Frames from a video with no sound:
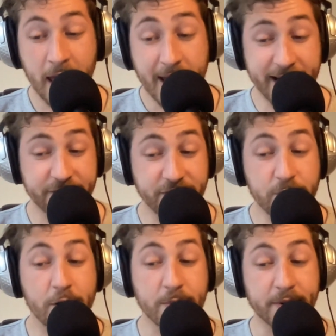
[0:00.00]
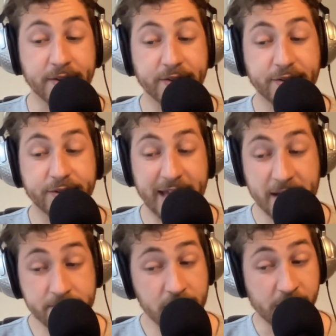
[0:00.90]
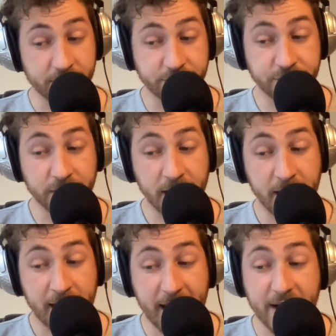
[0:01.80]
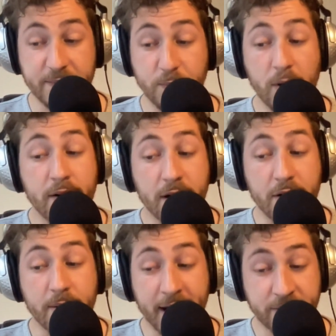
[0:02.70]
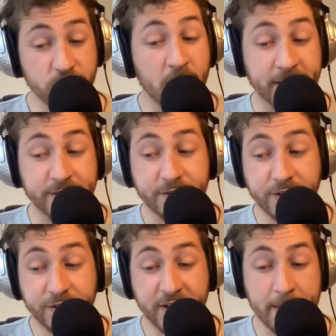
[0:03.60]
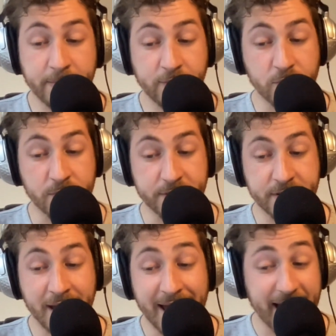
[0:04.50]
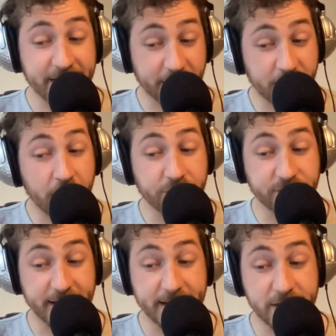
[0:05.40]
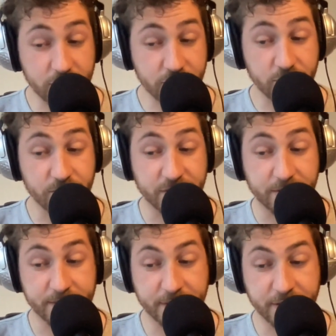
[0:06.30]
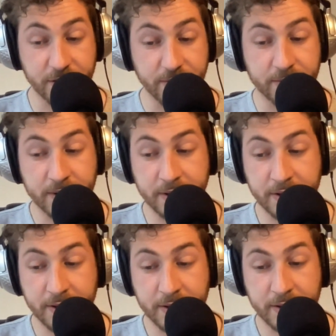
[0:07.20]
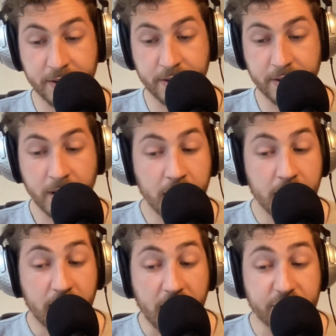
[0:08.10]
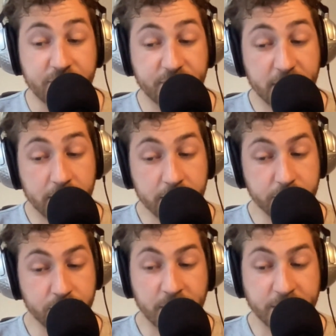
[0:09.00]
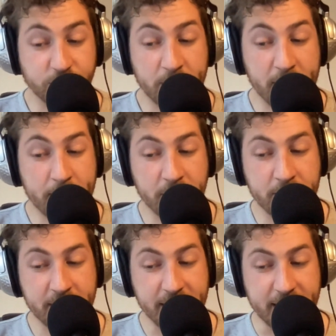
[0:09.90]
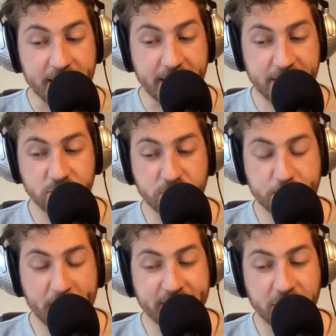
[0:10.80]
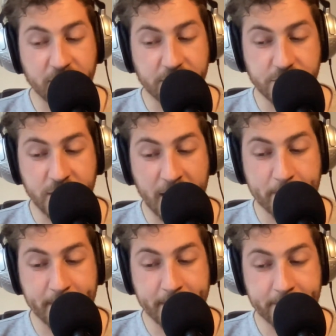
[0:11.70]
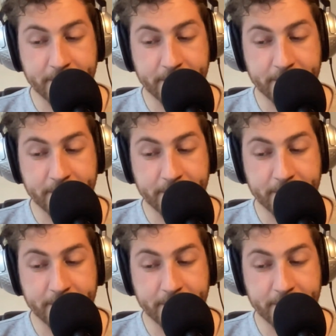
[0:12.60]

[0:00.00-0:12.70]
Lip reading: In a few moments they emerged, and Poirot at once stepped forward and accosted the shorter of the two. "I fear you do not remember me, Inspector Japp."